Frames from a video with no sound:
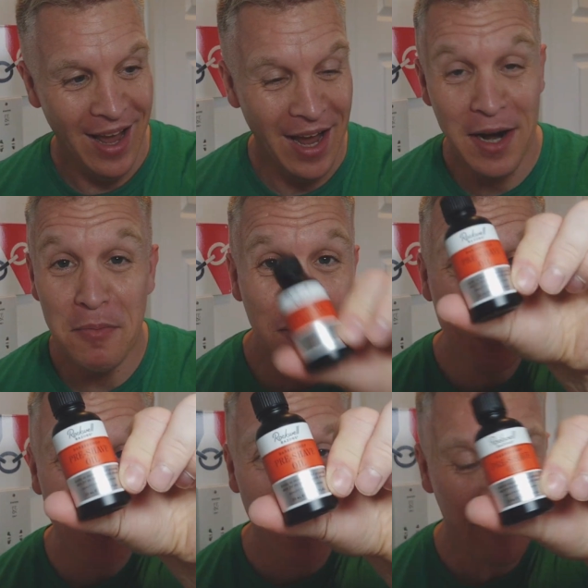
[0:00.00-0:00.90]
And a
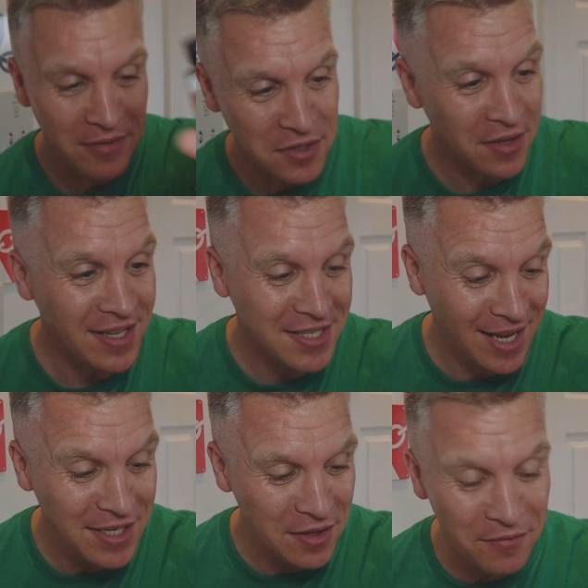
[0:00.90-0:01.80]
pre-shave. So that's the
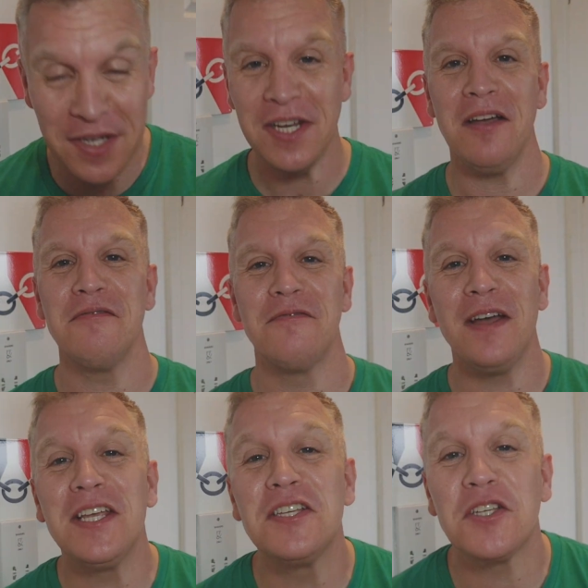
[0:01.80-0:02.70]
end of the video.
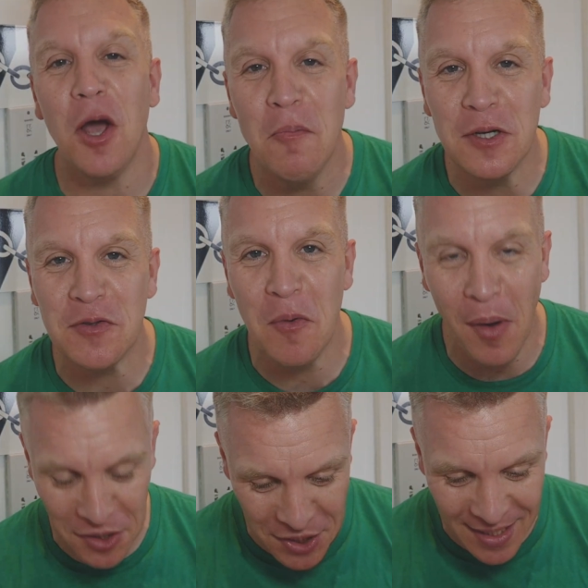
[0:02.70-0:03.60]
Thank you so much for
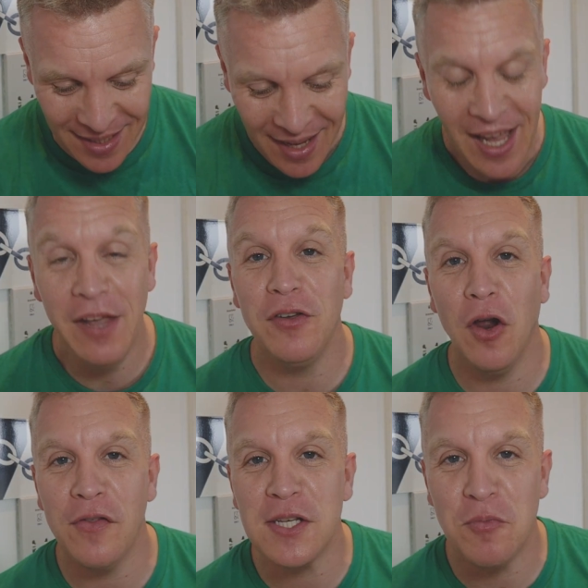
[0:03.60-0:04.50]
watching. If you
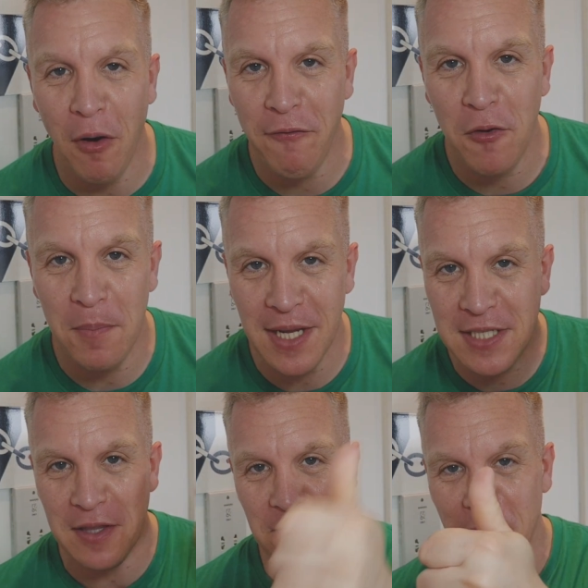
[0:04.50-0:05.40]
like this waffle, please
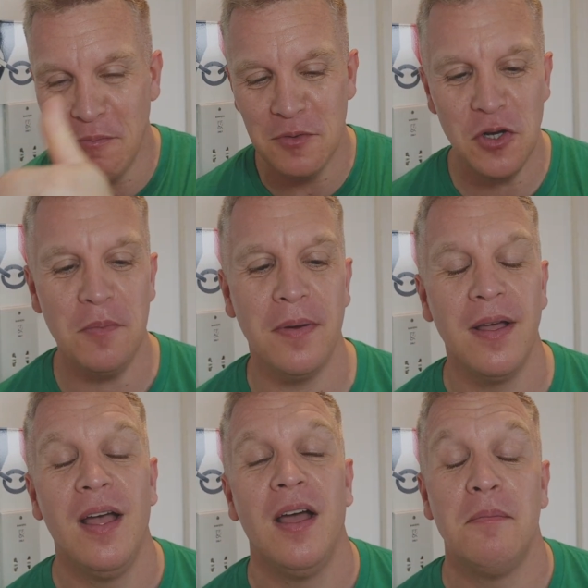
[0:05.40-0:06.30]
hit the thumbs up.
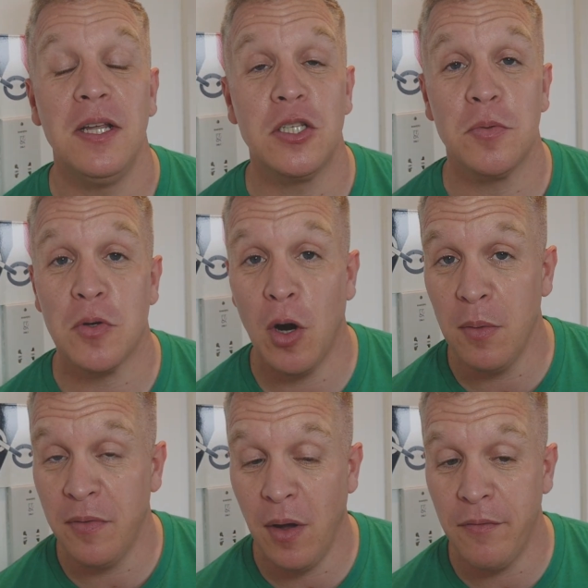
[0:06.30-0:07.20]
Please subscribe
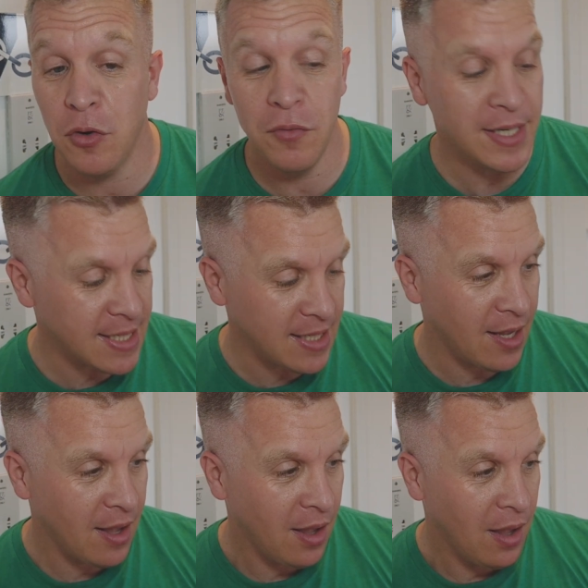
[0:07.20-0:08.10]
if you haven't already.
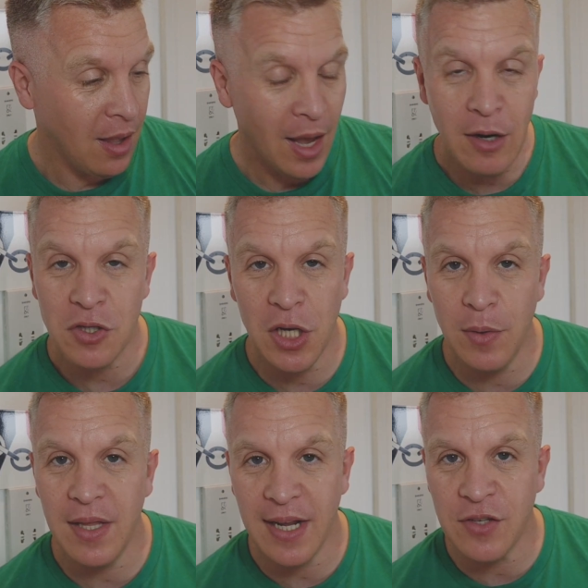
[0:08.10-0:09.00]
And I'll see you
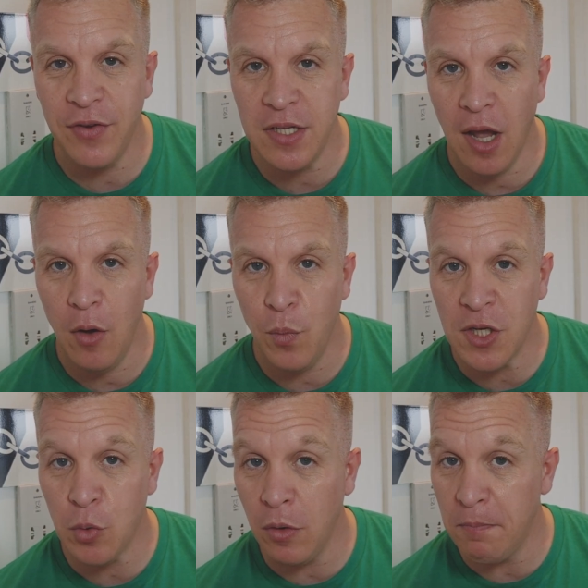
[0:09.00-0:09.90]
in the next video,
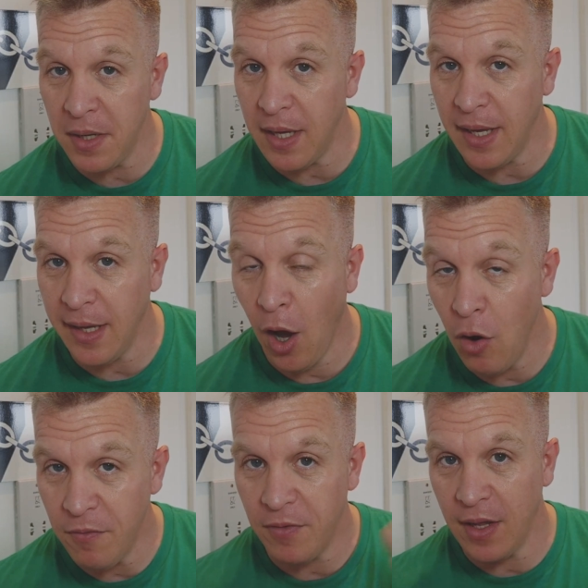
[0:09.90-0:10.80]
which will be,
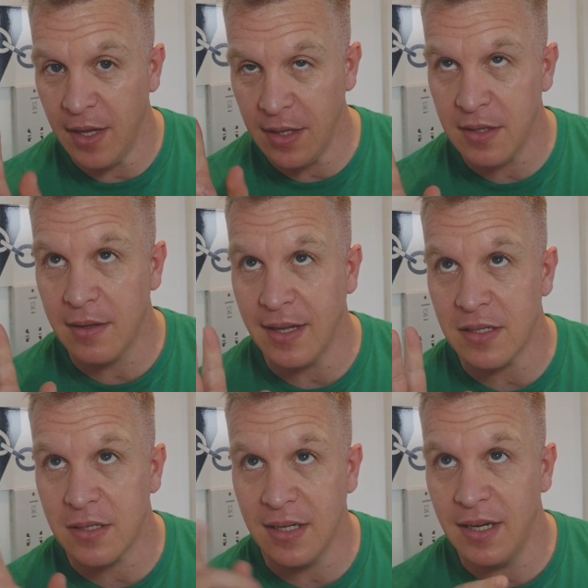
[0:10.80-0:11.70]
hopefully,
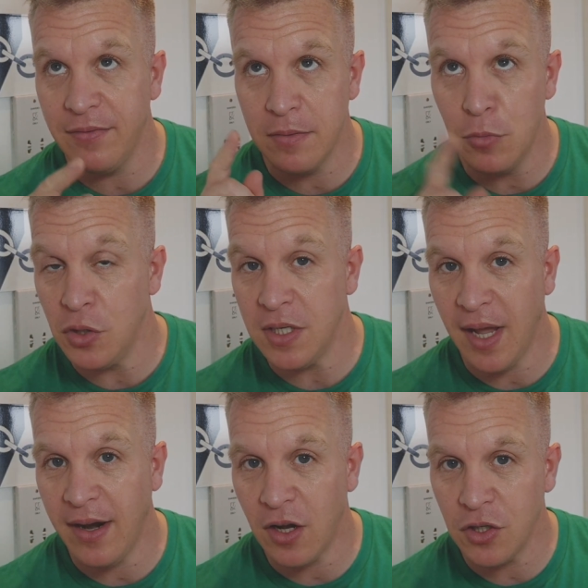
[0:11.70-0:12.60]
gets delivered
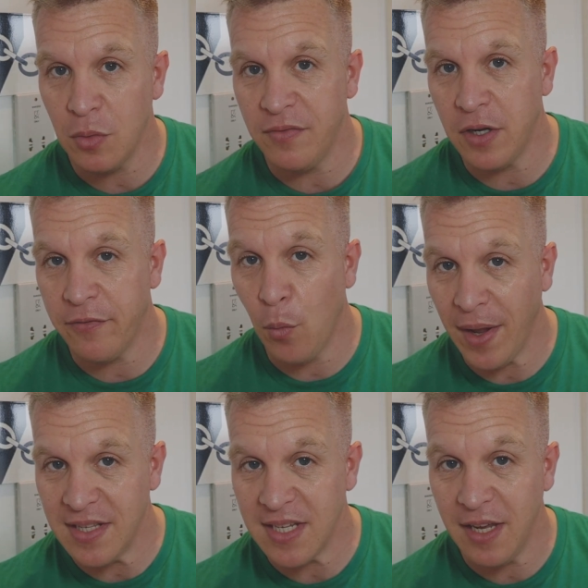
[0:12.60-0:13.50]
Monday and I can do a video for
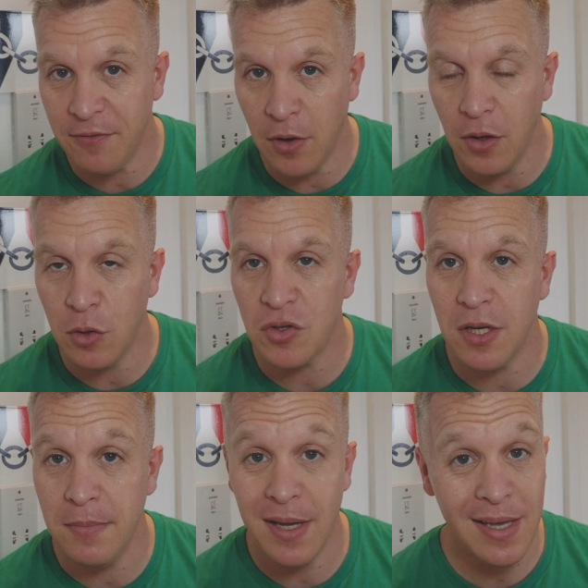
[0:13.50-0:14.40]
Wednesday. If not, you'll
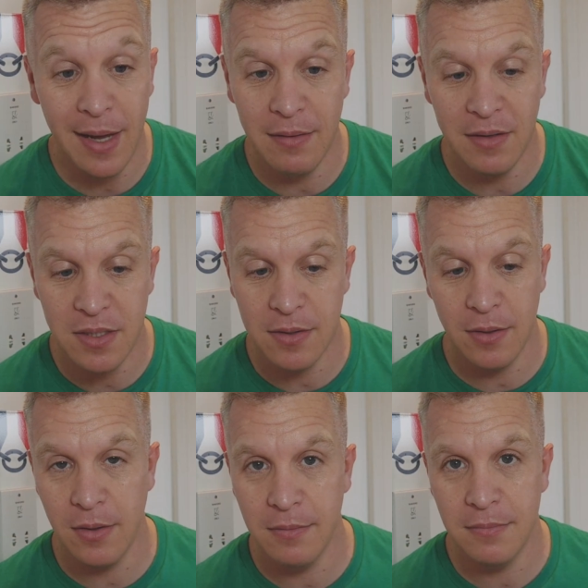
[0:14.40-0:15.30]
see me again this
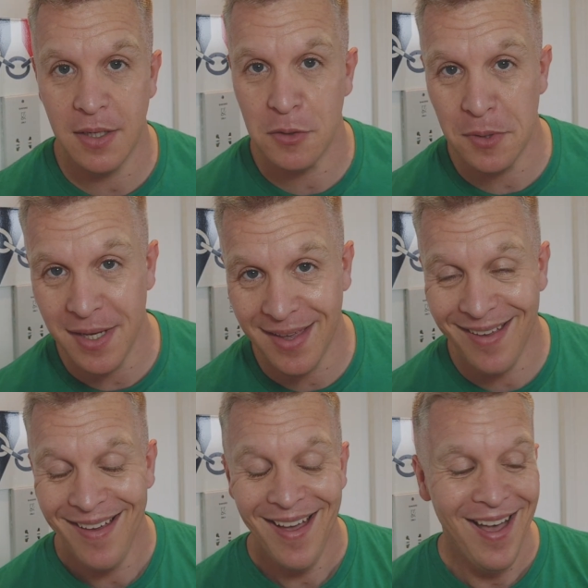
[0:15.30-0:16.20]
time next
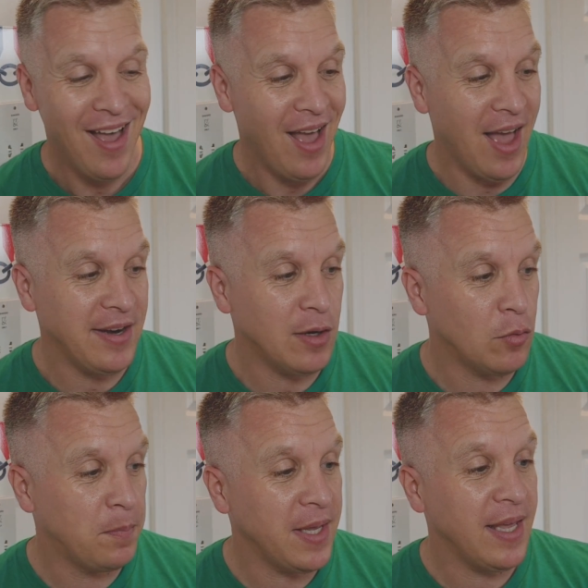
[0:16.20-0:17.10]
week. And
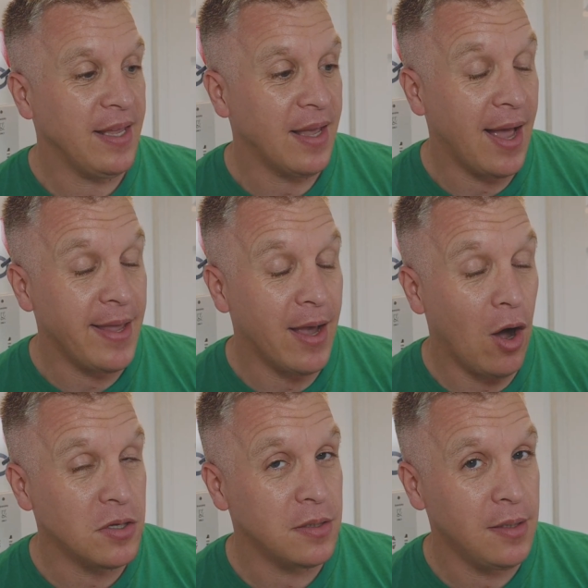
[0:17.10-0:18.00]
it'll be a
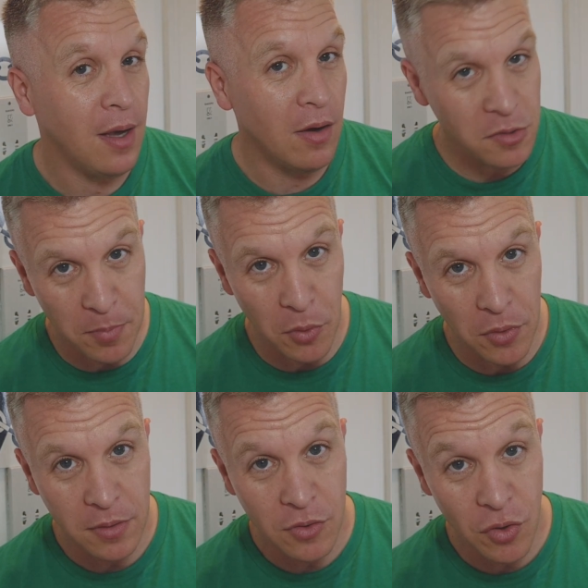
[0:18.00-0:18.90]
Ozzy
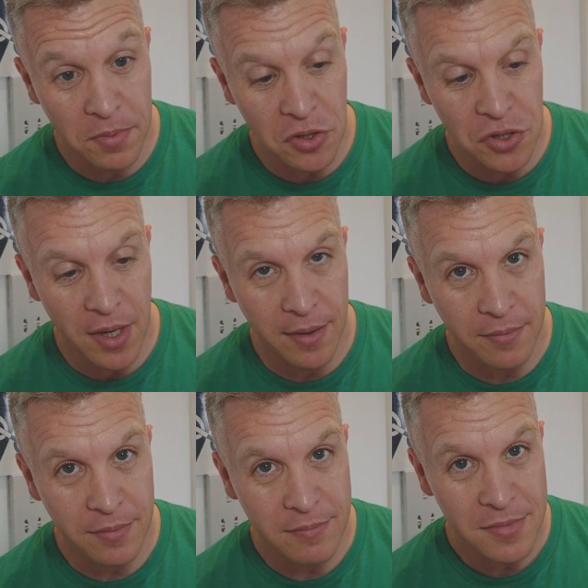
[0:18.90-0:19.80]
Osbourne tribute
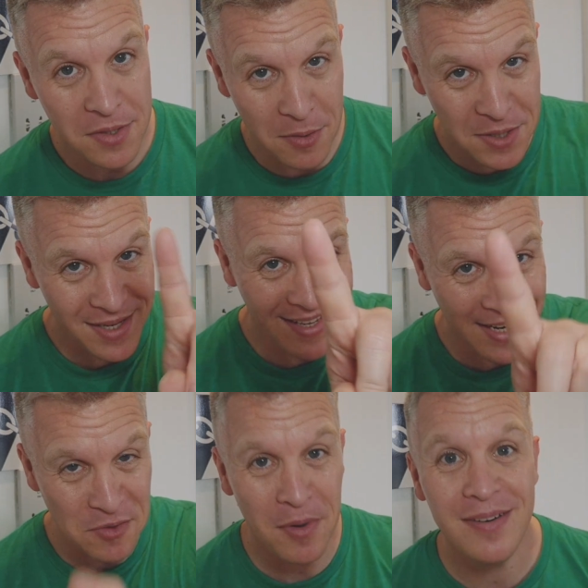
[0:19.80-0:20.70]
shave. So I'll see you in the
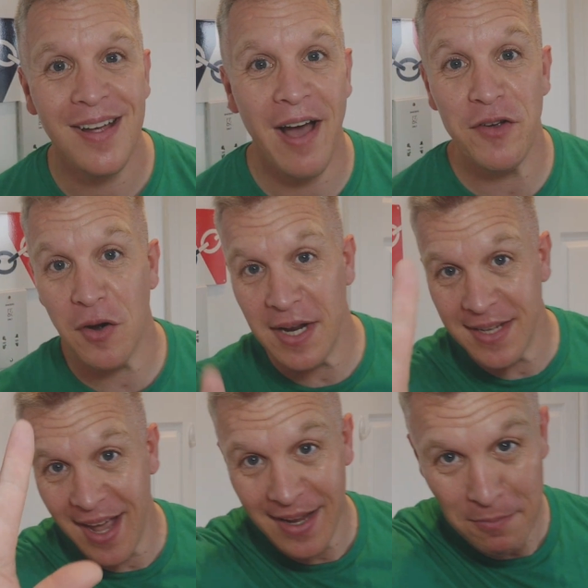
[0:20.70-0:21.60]
next one. Have a great
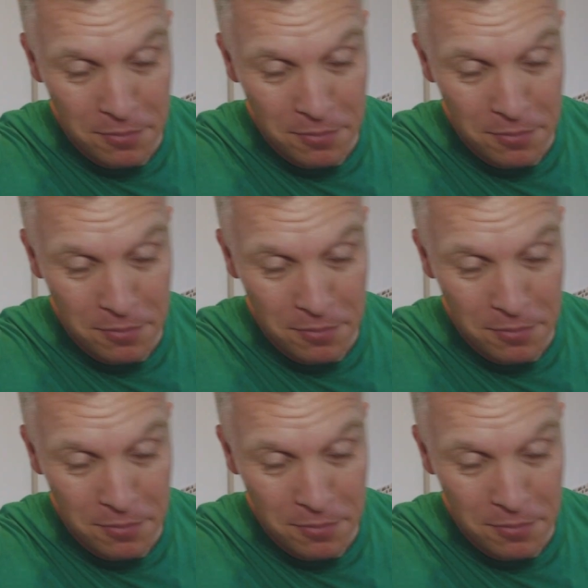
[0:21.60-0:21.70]
day.